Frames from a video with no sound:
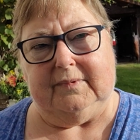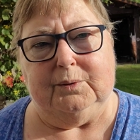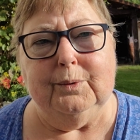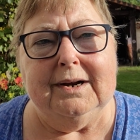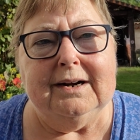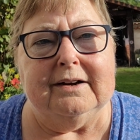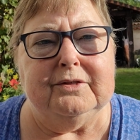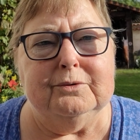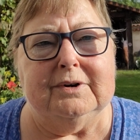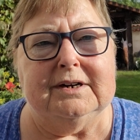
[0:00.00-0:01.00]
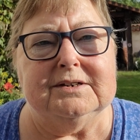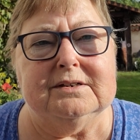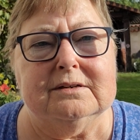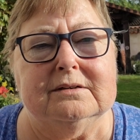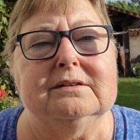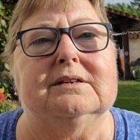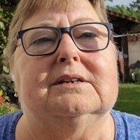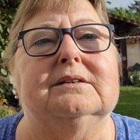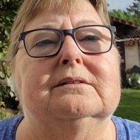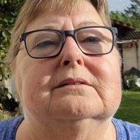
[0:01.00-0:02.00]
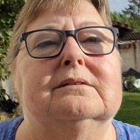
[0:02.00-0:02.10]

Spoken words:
Well, I thought I'd started,